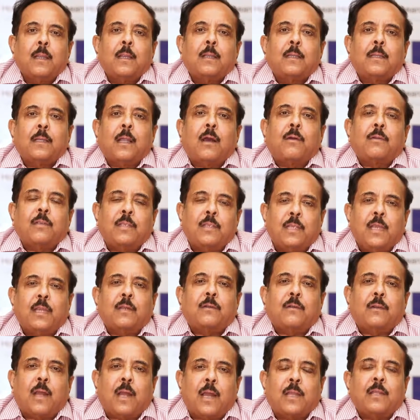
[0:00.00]
Now
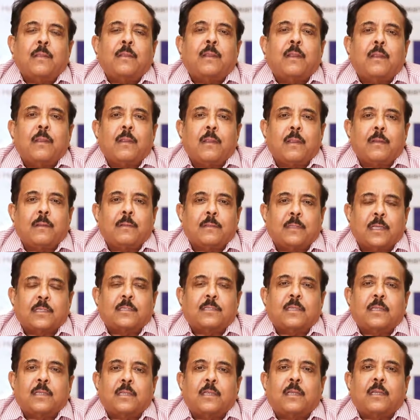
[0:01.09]
here I
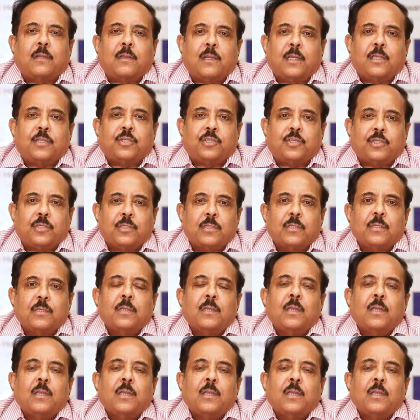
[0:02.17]
thus encourage